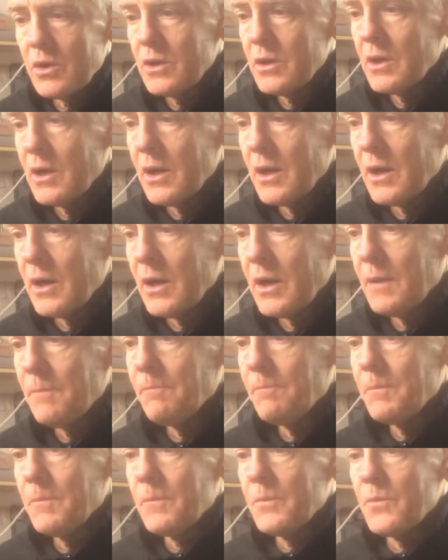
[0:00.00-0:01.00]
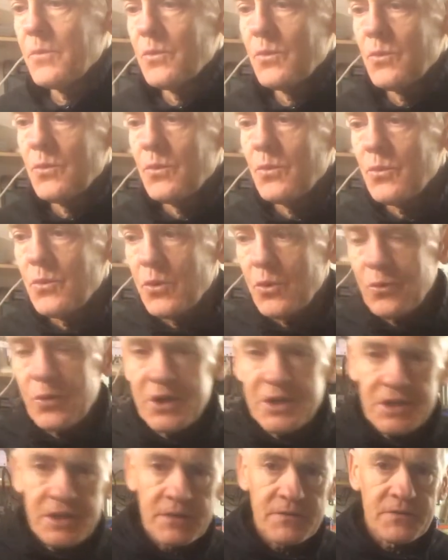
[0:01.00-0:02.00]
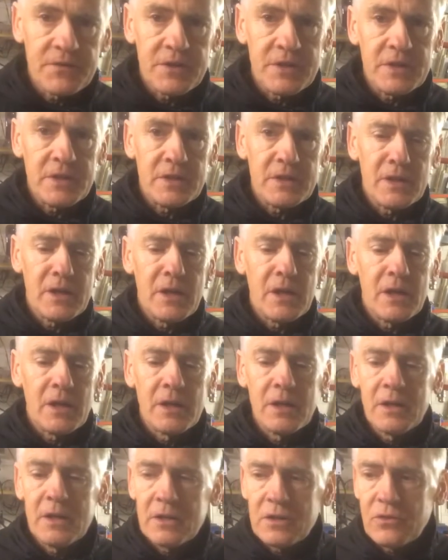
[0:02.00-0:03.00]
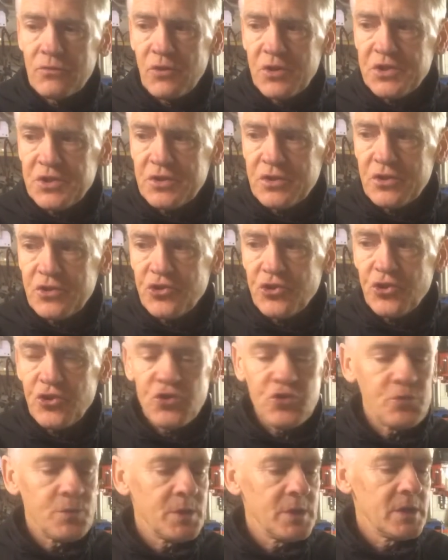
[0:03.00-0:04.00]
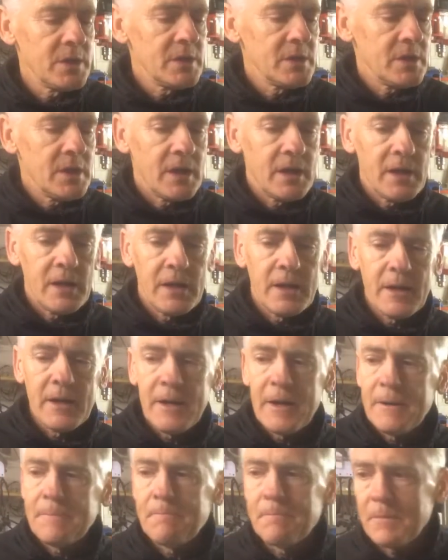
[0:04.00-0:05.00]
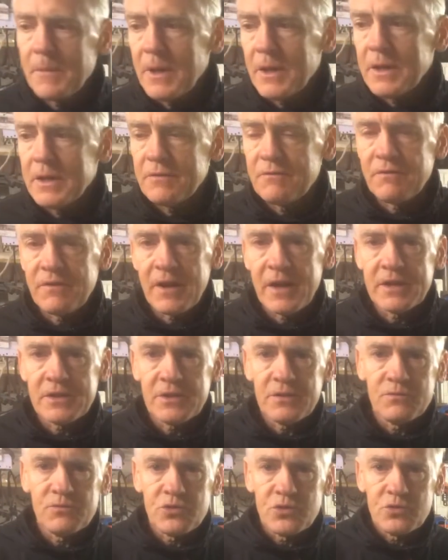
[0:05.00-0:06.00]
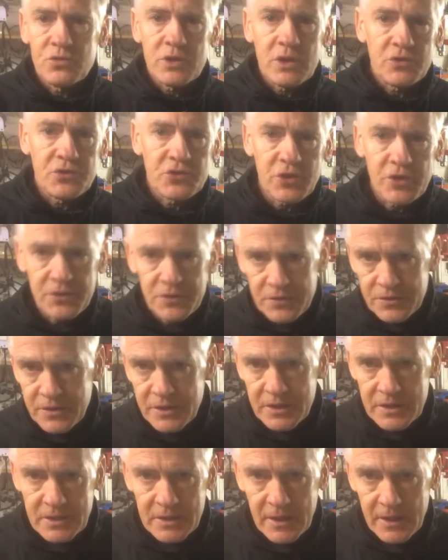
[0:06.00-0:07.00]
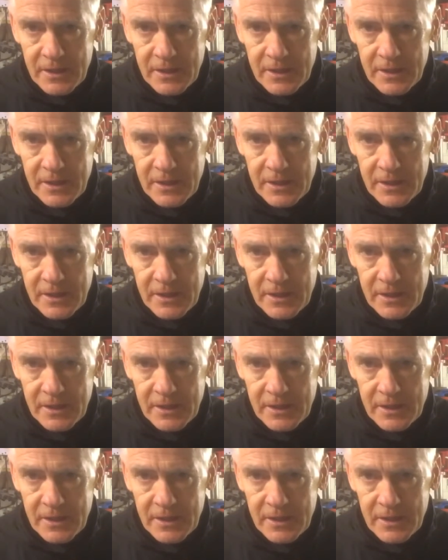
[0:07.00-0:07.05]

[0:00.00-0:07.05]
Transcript: the rest of the tube. And in fact, and we'll also show you the